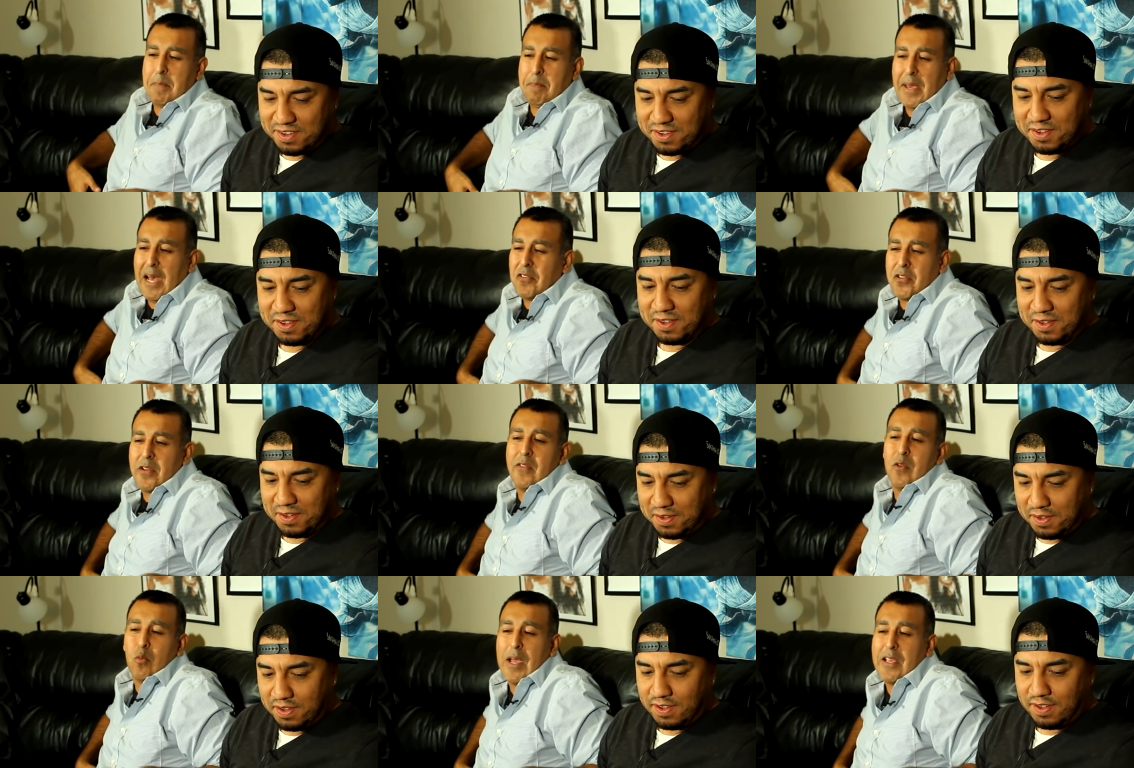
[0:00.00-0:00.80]
Speaker 1: belts
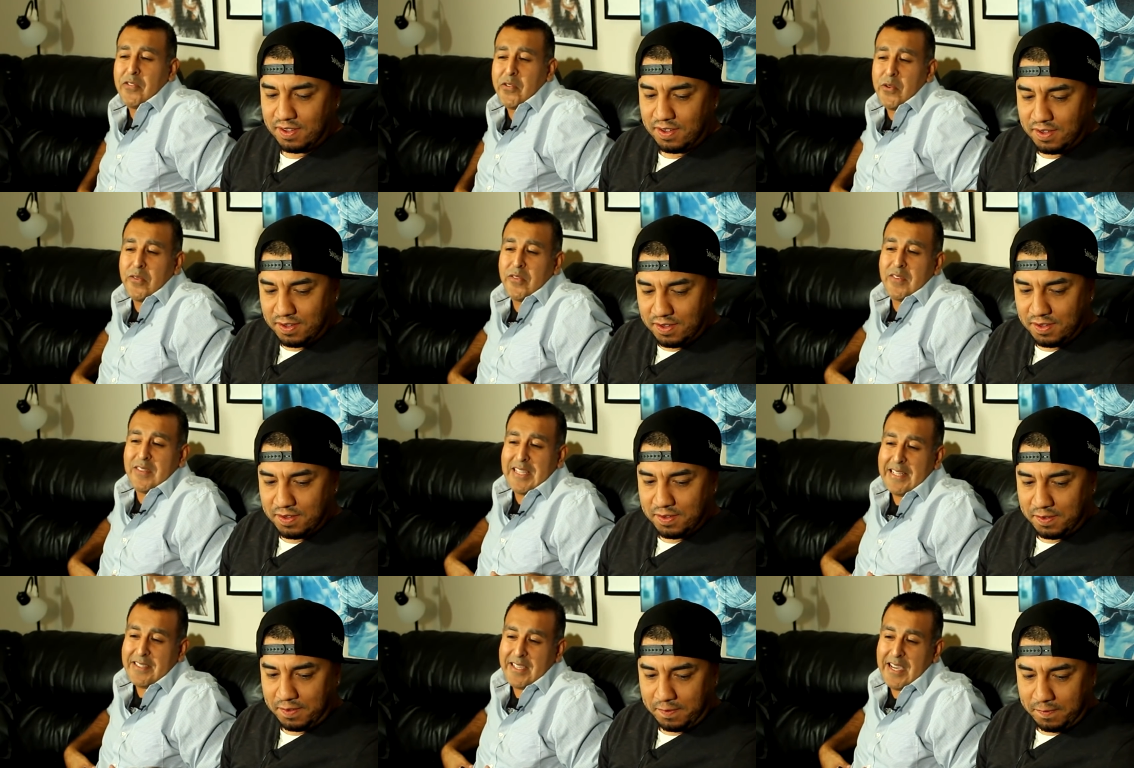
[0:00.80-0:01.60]
on the wrestlers,
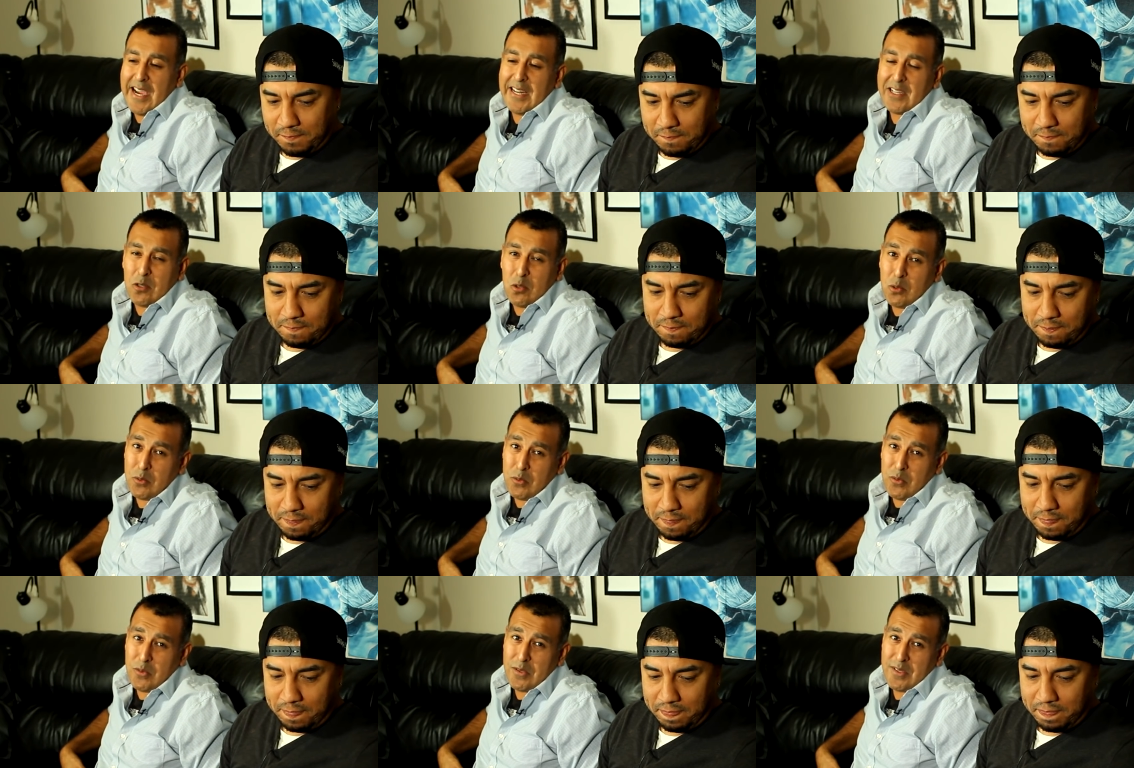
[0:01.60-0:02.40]
that's kind of
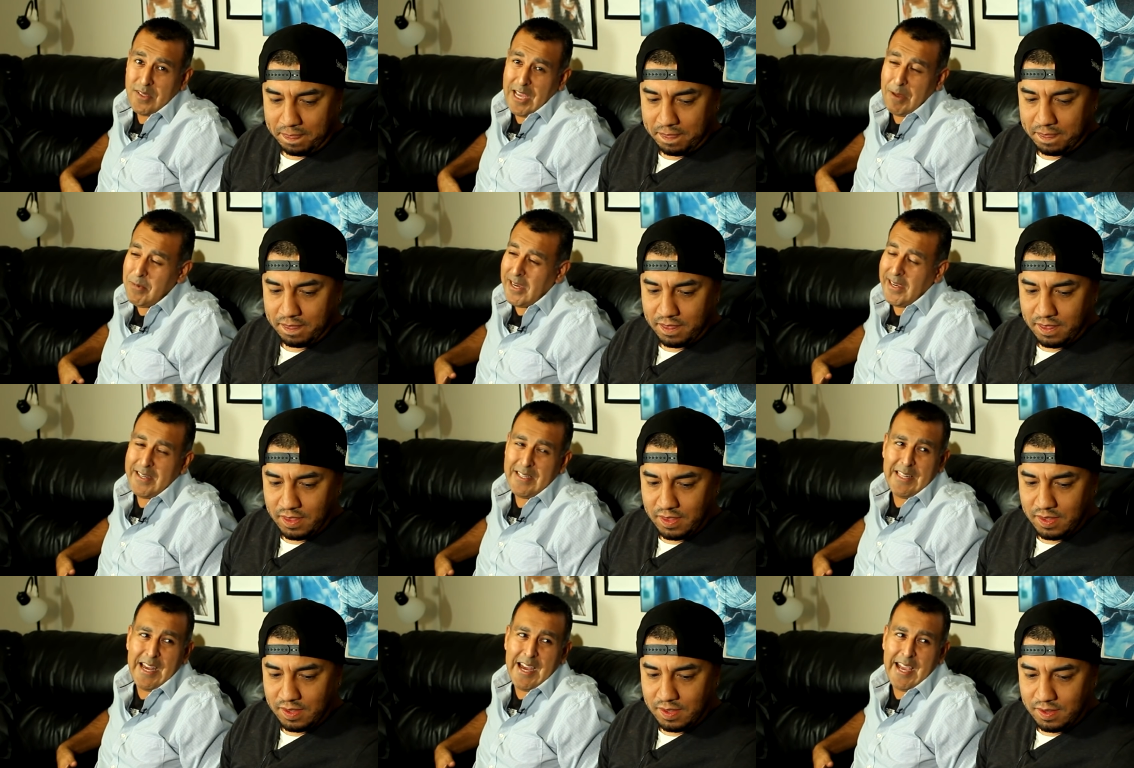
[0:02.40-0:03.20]
cool. I'm not
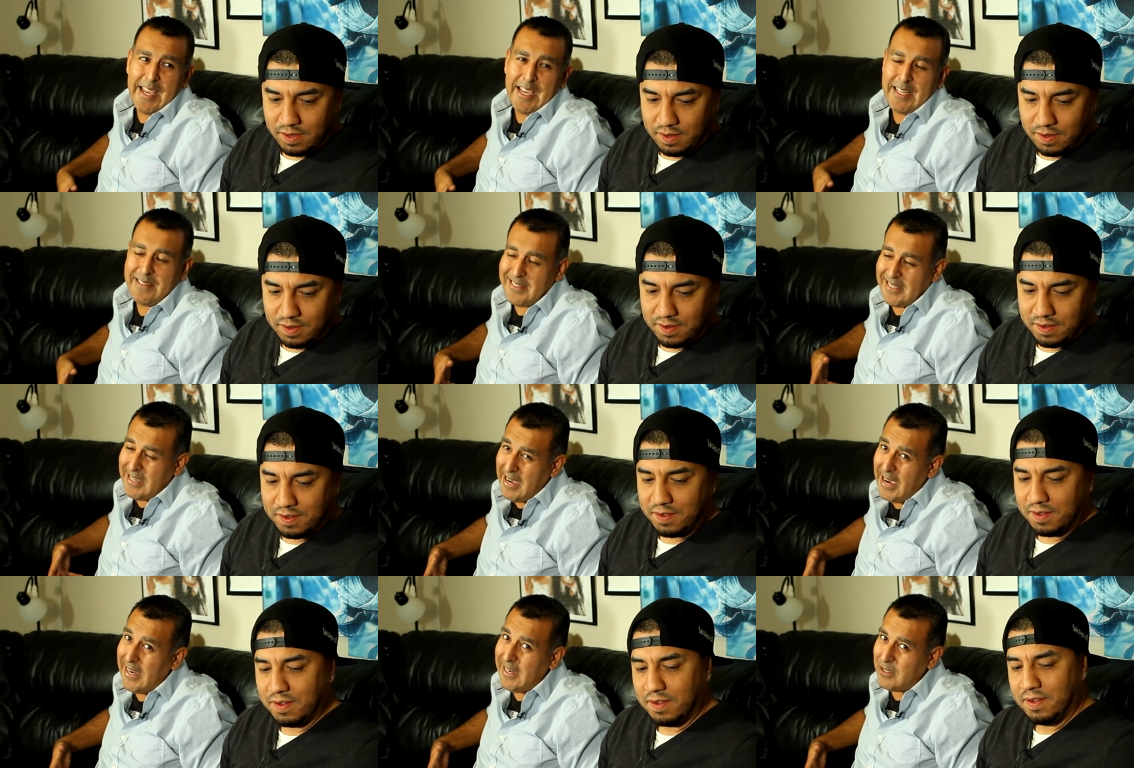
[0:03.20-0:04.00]
gonna lie, it's
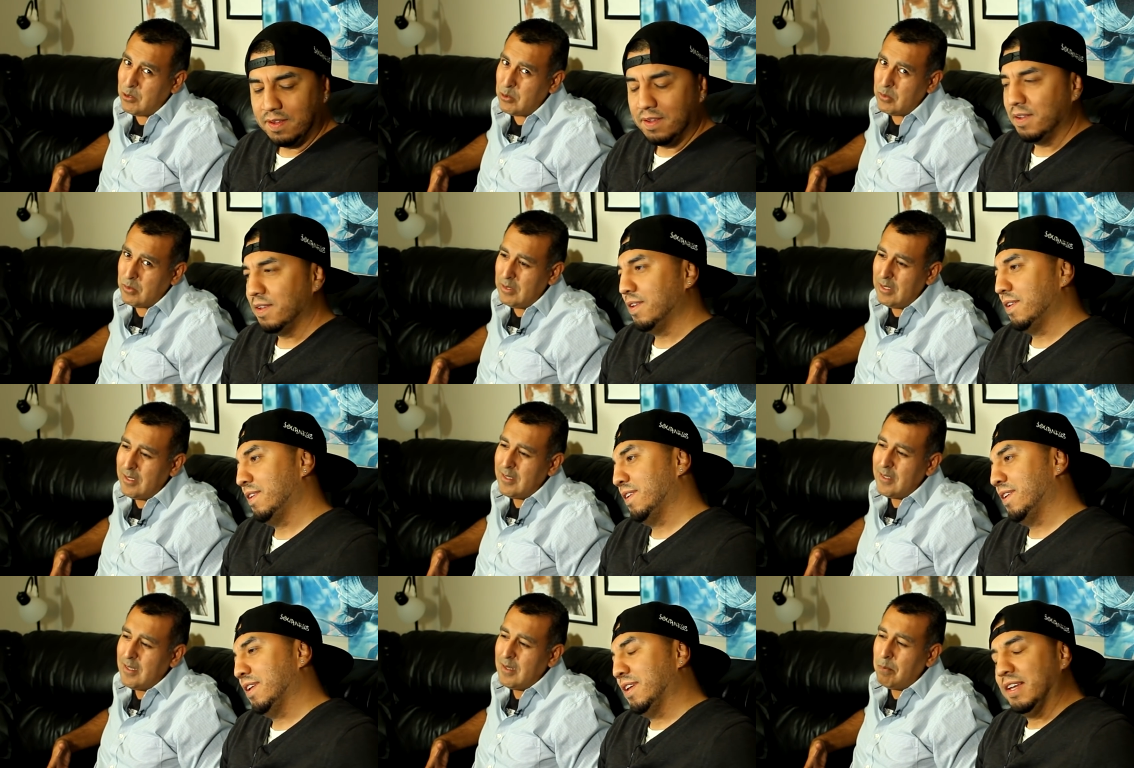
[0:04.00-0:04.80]
kind of cool.
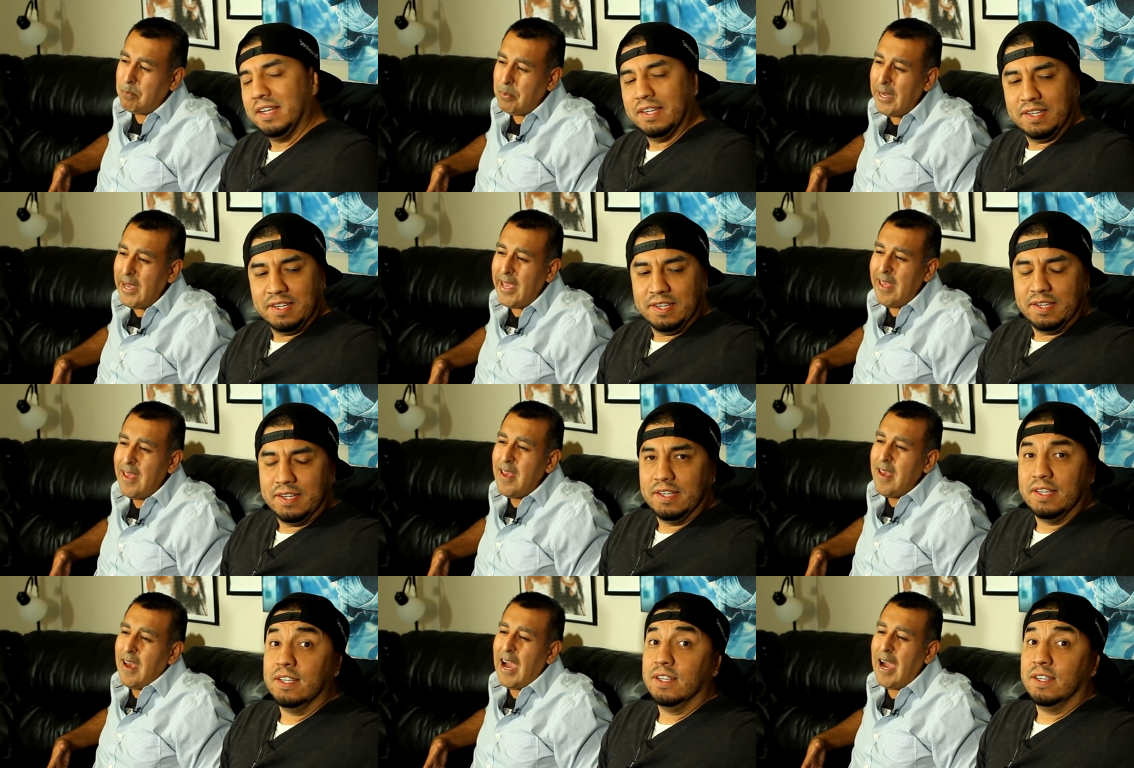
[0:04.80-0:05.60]

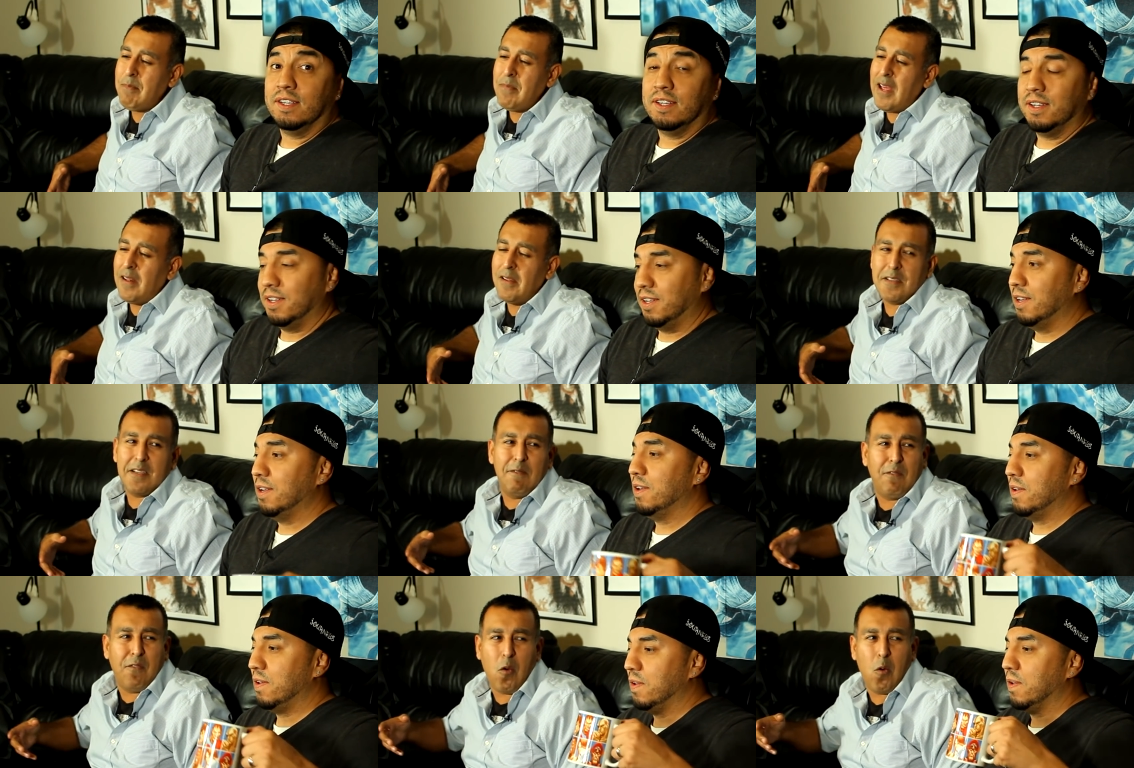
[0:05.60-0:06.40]
But I'm not
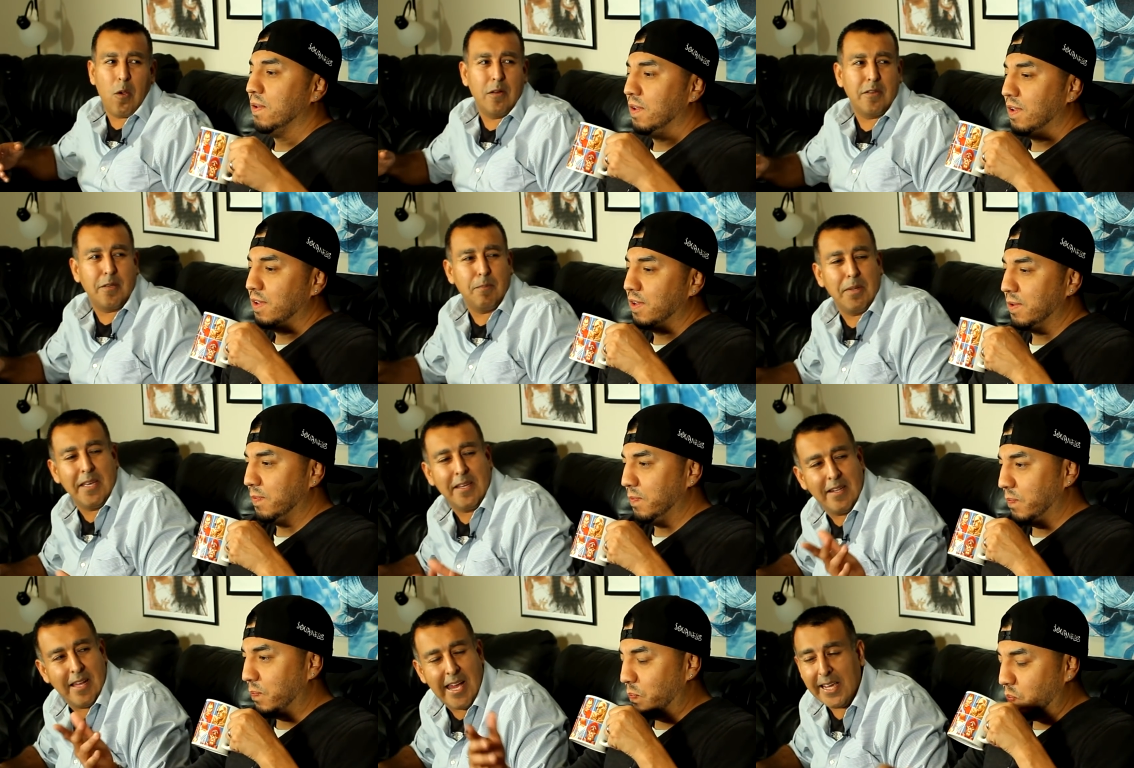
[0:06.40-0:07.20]
looking forward to
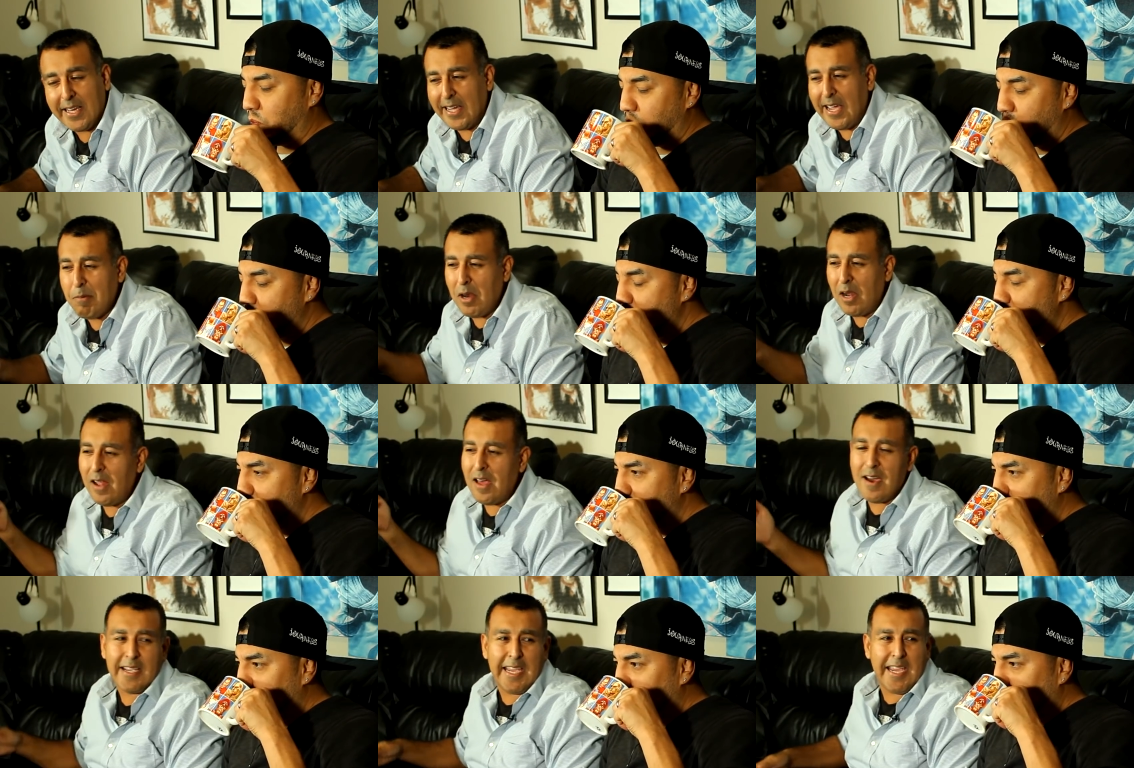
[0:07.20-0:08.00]
being like, I'm gonna
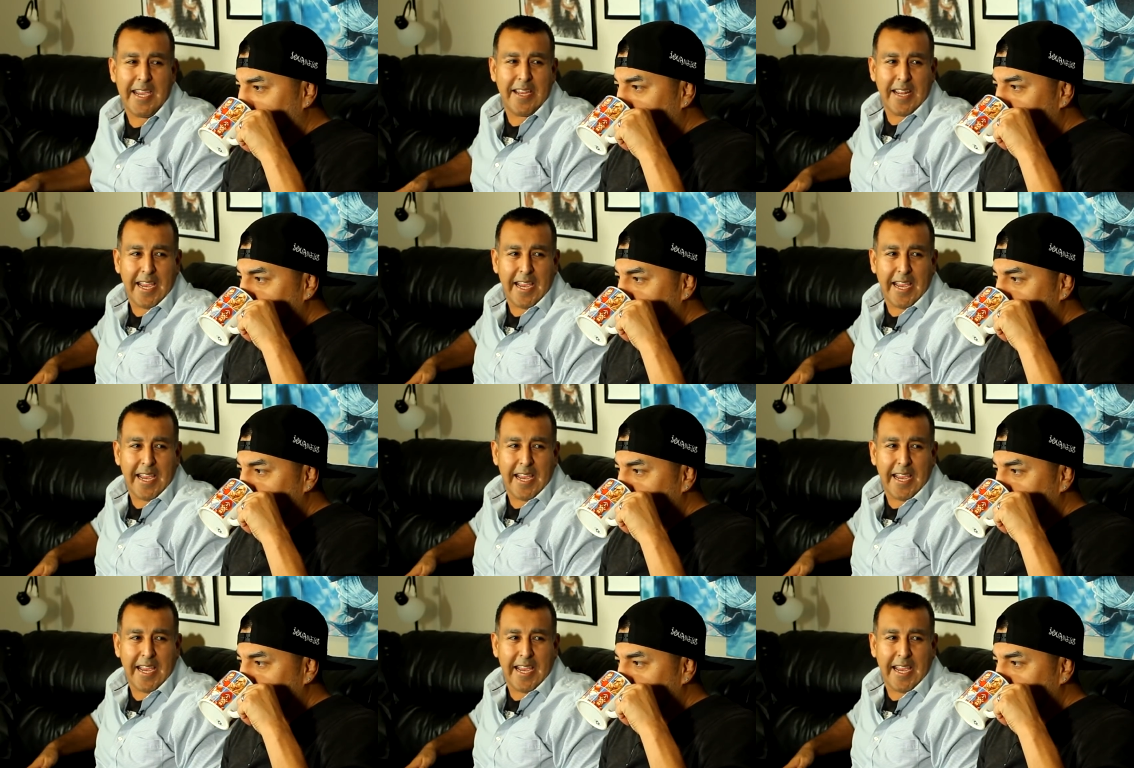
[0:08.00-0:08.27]
log in